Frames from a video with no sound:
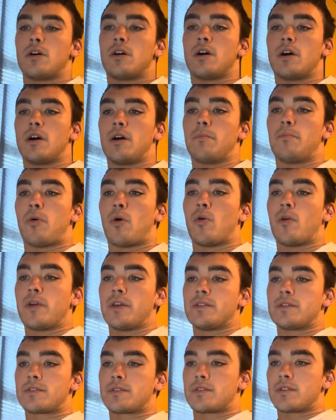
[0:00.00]

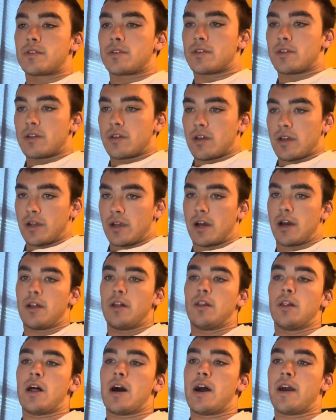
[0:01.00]
points and got a
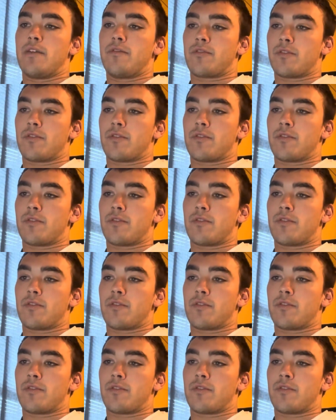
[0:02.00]
line